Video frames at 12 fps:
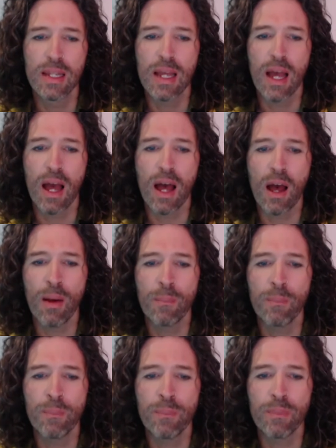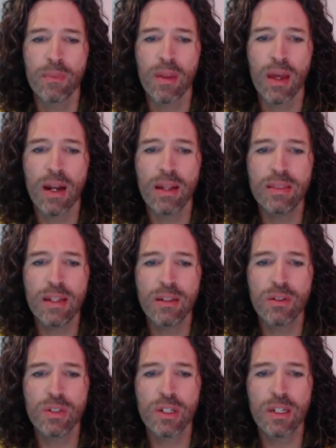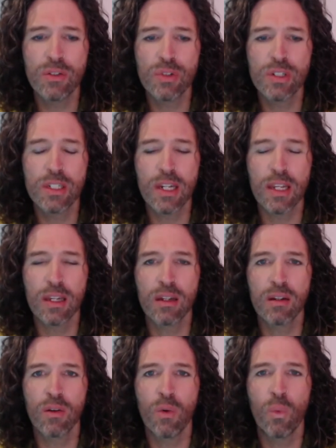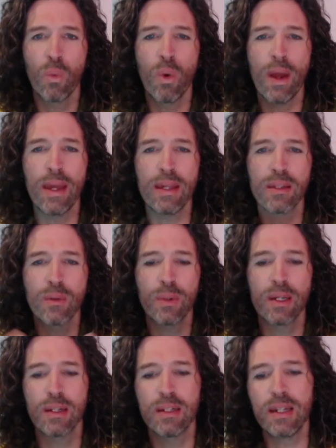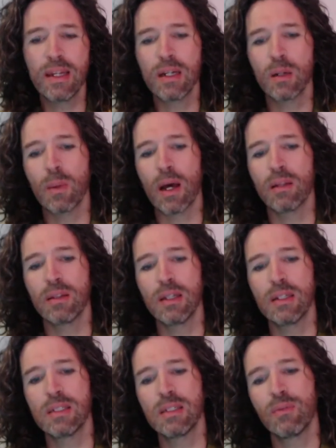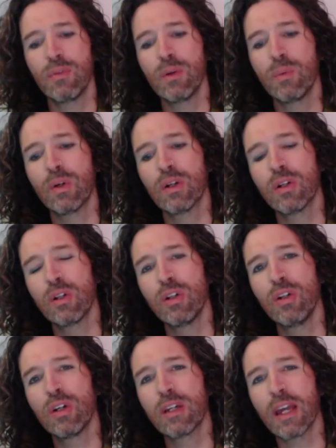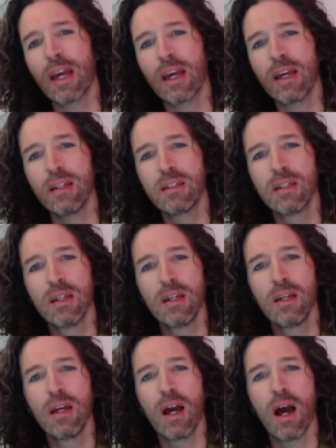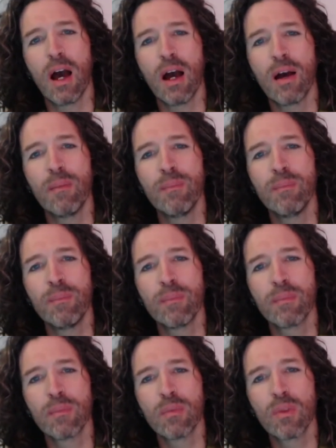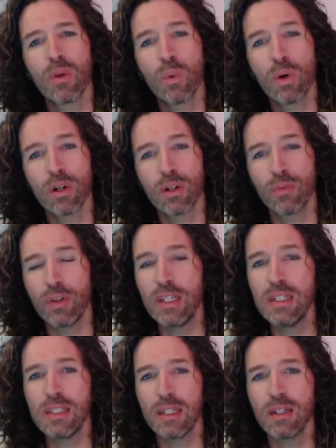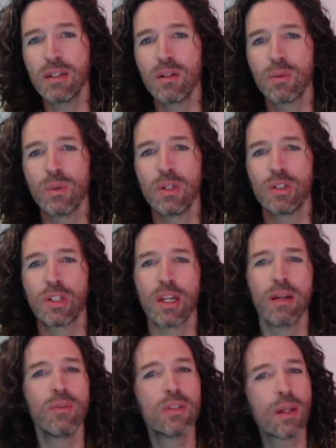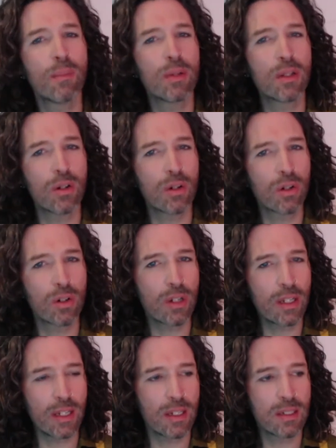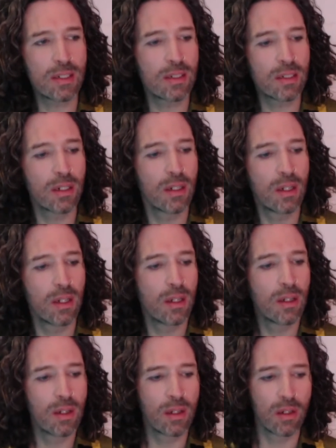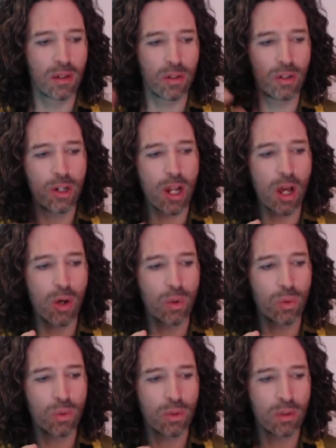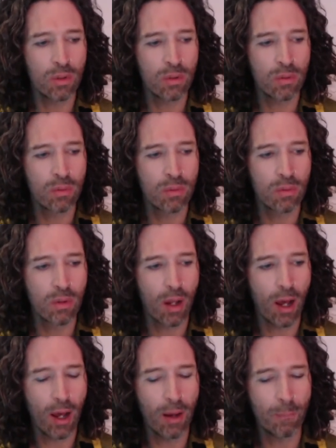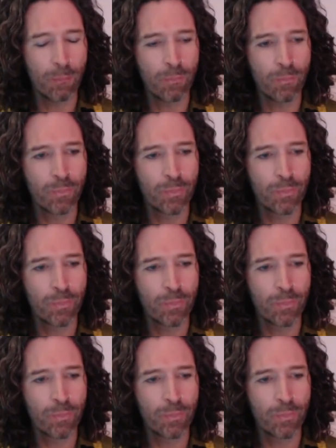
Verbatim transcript: Um, and I think there's an interesting way that we could think about this. If we were to look at um, the work of Hesiod, which gives some of the earliest known um,